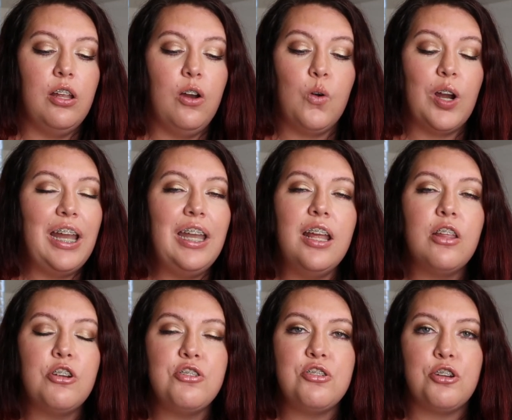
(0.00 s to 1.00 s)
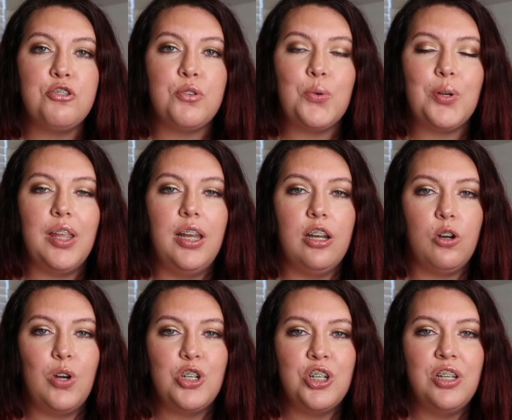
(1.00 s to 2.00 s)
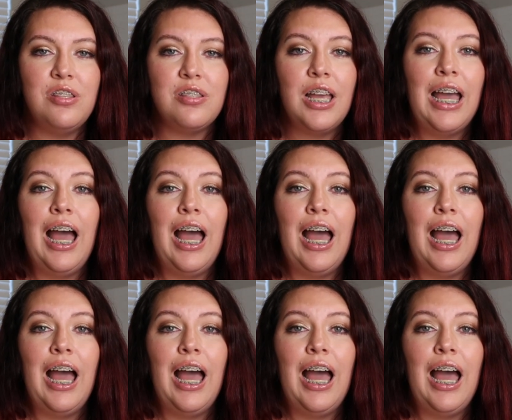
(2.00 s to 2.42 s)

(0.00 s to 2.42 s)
Or any other surgery related questions.